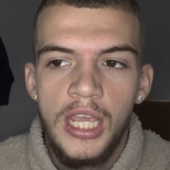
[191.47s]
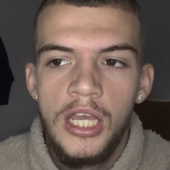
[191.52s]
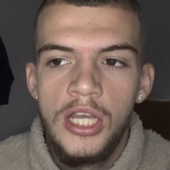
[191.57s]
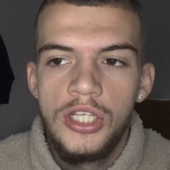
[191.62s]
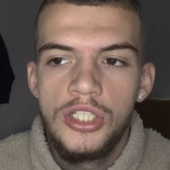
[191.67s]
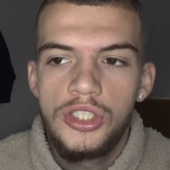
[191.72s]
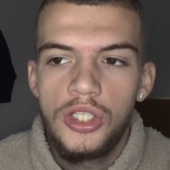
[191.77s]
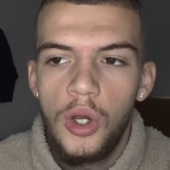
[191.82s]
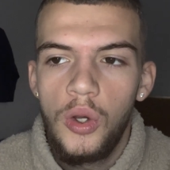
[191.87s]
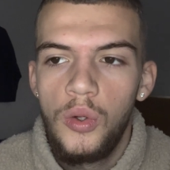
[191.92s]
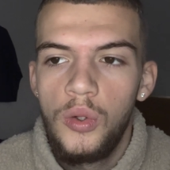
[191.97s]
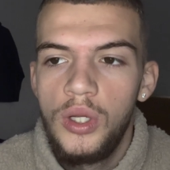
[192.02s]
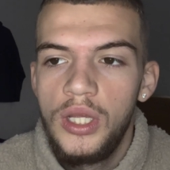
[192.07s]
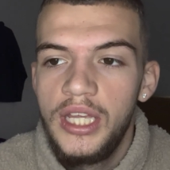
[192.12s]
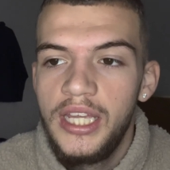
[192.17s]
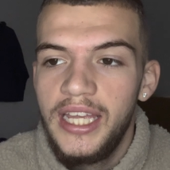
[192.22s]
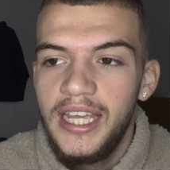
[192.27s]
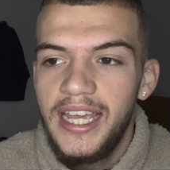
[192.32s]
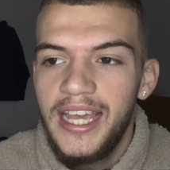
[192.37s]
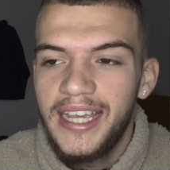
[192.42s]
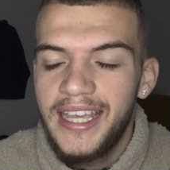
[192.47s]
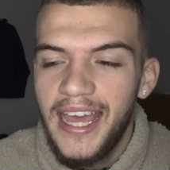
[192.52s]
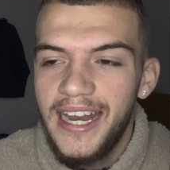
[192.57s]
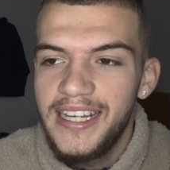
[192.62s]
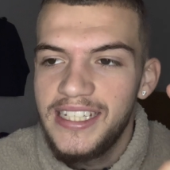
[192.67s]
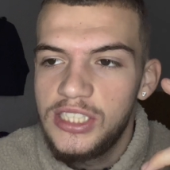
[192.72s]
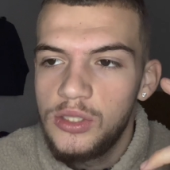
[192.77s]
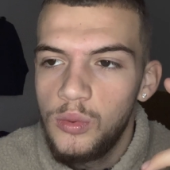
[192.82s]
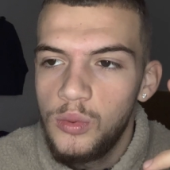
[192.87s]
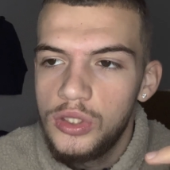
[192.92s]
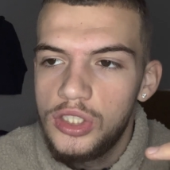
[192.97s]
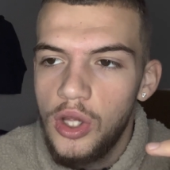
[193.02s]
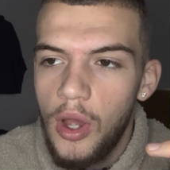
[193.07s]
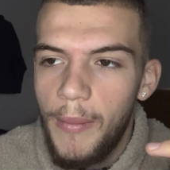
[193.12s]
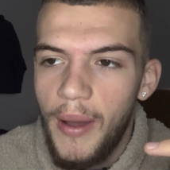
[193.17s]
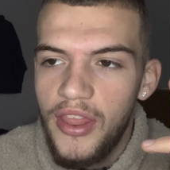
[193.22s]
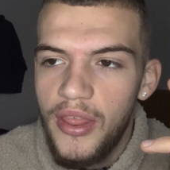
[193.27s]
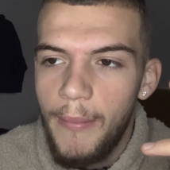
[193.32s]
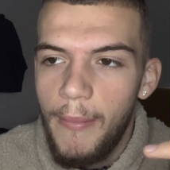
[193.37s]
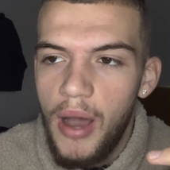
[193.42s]
So again, it's also
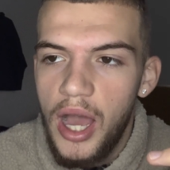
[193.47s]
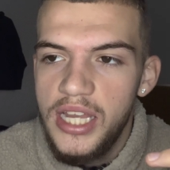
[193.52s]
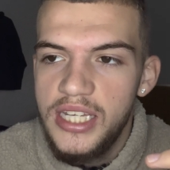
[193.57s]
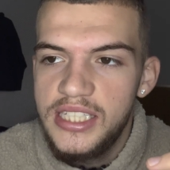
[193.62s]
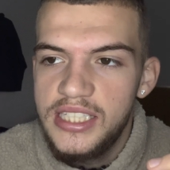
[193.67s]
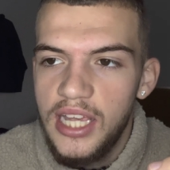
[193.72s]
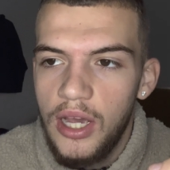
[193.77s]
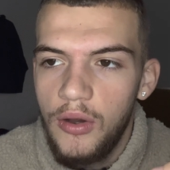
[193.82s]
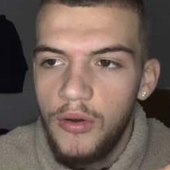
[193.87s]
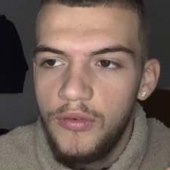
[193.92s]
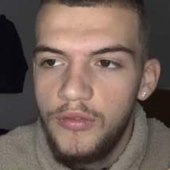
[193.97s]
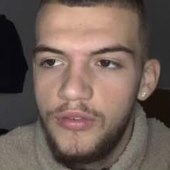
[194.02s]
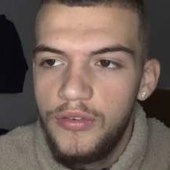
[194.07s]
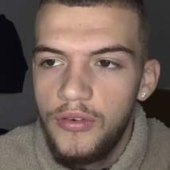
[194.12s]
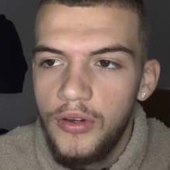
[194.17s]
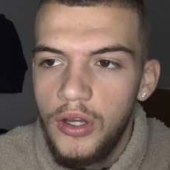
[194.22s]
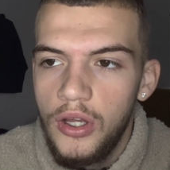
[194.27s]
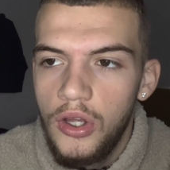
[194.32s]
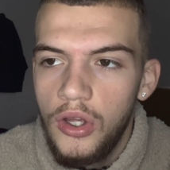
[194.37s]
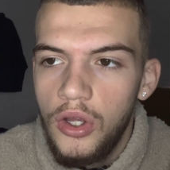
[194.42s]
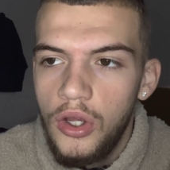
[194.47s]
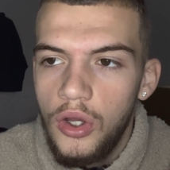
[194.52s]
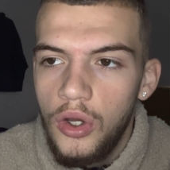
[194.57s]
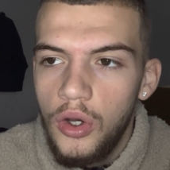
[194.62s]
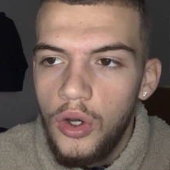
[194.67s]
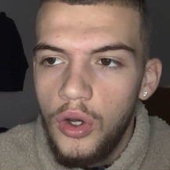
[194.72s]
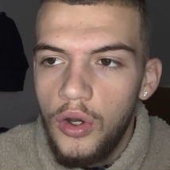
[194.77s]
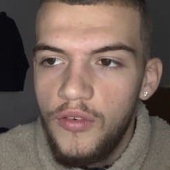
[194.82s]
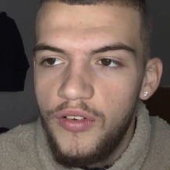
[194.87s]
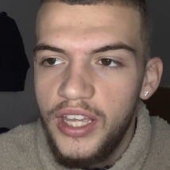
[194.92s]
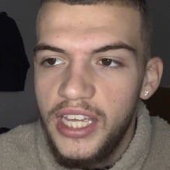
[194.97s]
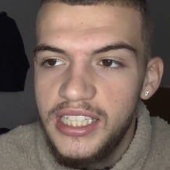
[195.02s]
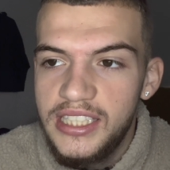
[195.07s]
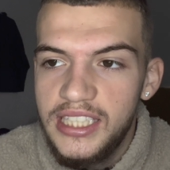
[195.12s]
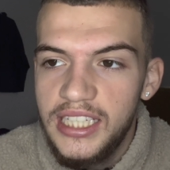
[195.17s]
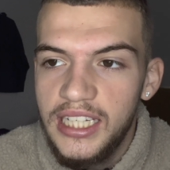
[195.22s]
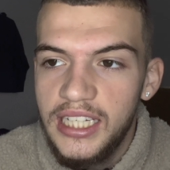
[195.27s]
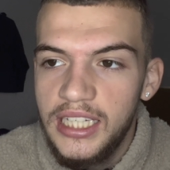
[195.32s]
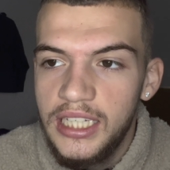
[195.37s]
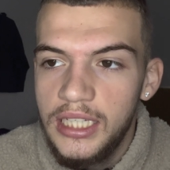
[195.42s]
about the mindset of
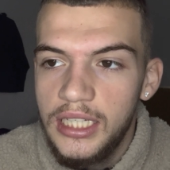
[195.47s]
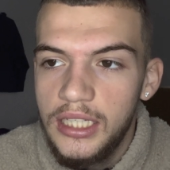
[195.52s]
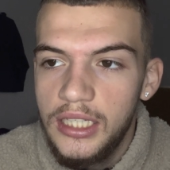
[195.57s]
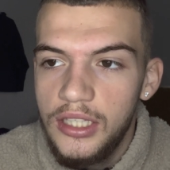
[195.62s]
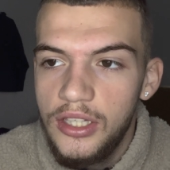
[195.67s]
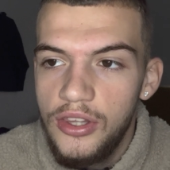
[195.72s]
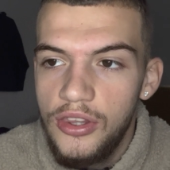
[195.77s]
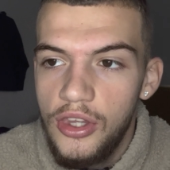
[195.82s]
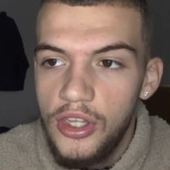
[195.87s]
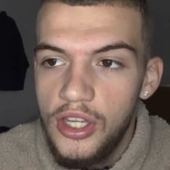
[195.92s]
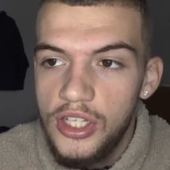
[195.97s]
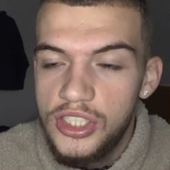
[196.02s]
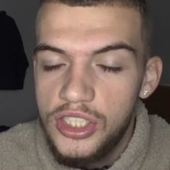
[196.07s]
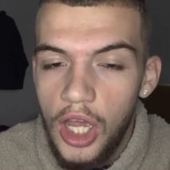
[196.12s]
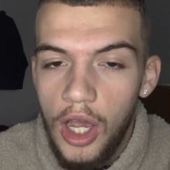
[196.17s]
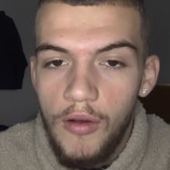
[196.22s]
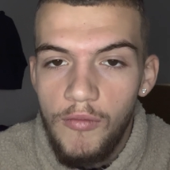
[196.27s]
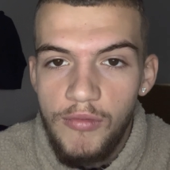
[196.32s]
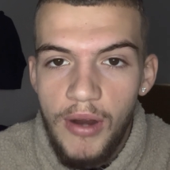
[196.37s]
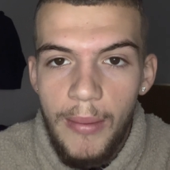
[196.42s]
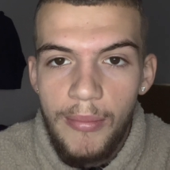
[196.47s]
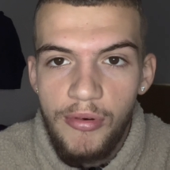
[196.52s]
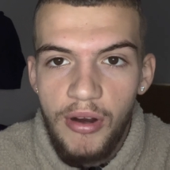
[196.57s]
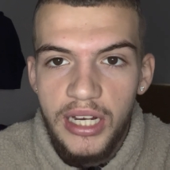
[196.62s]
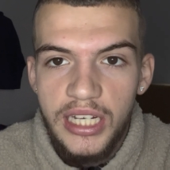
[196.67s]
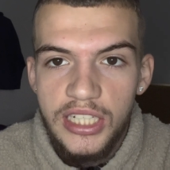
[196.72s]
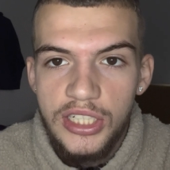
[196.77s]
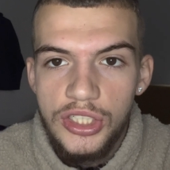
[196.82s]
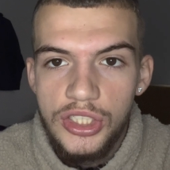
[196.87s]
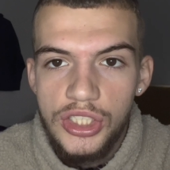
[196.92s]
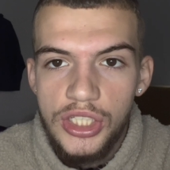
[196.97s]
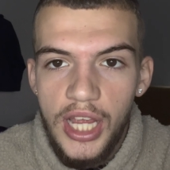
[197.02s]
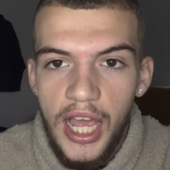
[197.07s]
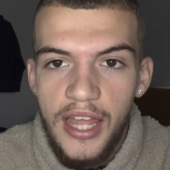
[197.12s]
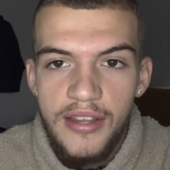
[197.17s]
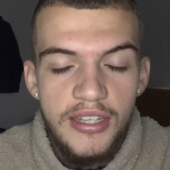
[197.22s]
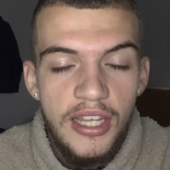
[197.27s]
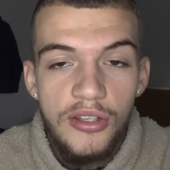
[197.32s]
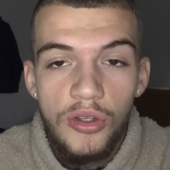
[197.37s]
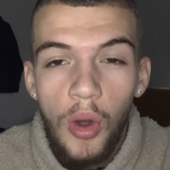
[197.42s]
hitting a certain rep range
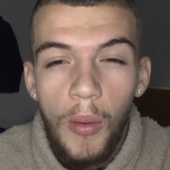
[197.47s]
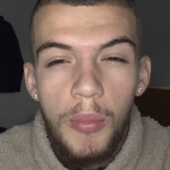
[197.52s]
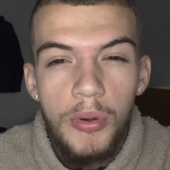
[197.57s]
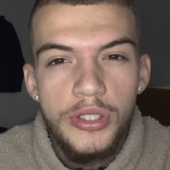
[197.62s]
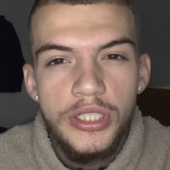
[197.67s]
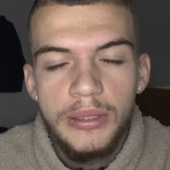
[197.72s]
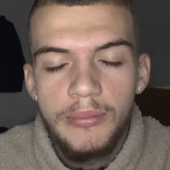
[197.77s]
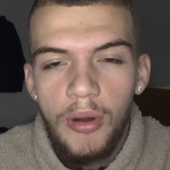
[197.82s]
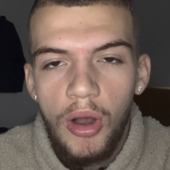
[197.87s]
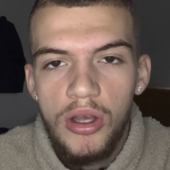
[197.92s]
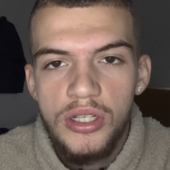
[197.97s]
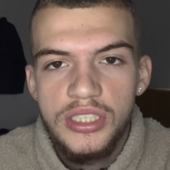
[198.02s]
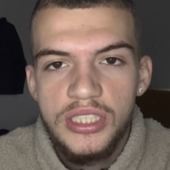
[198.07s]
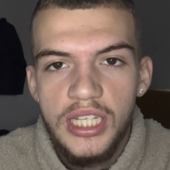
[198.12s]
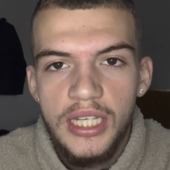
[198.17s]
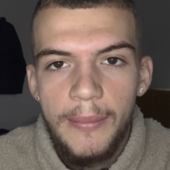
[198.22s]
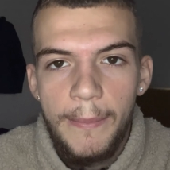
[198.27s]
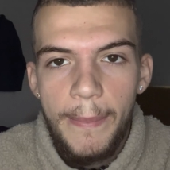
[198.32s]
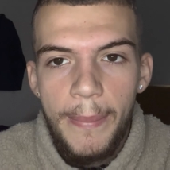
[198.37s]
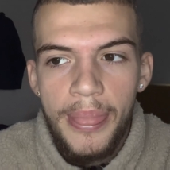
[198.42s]
and then not pushing past it.